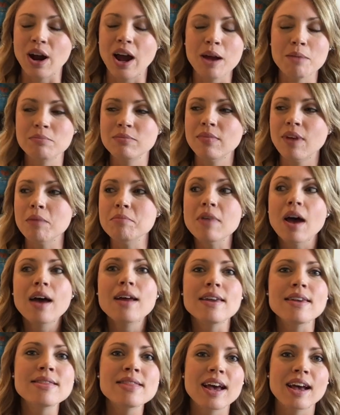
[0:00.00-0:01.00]
I'm
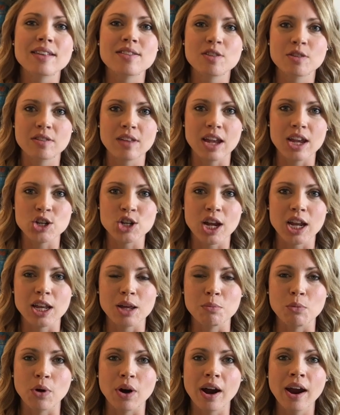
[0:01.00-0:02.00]
not in that stage
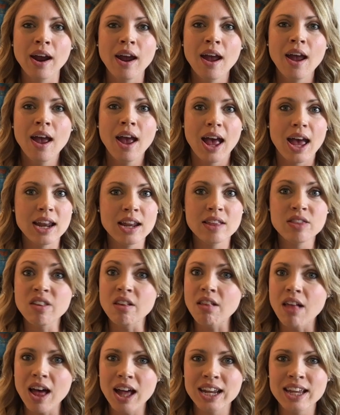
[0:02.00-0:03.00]
anymore, and it's a
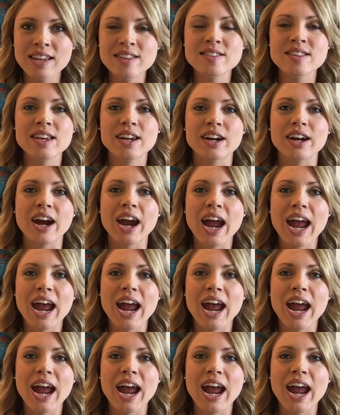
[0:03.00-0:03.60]
lot easier.